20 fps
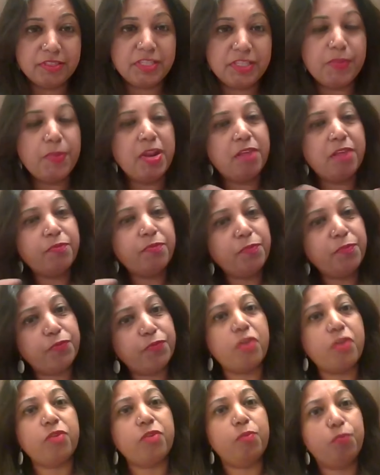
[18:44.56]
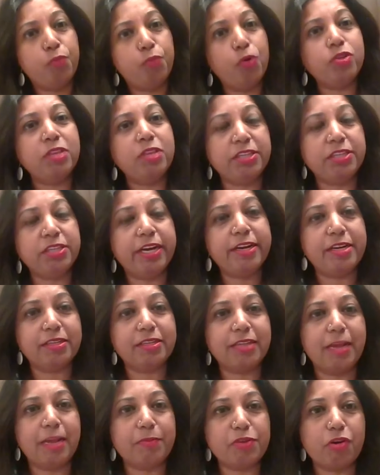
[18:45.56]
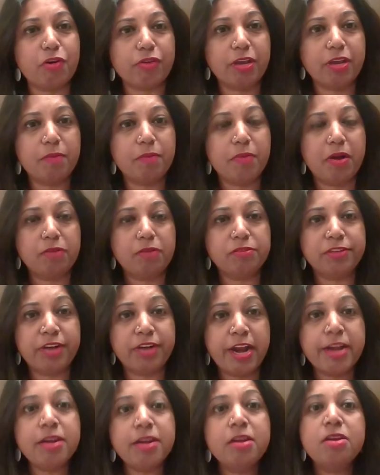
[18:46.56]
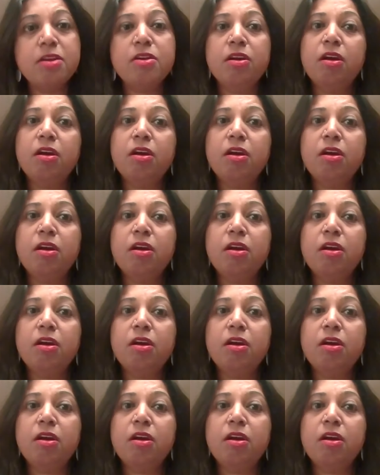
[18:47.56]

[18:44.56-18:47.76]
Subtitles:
Similar for both the genders I'm talking about, right?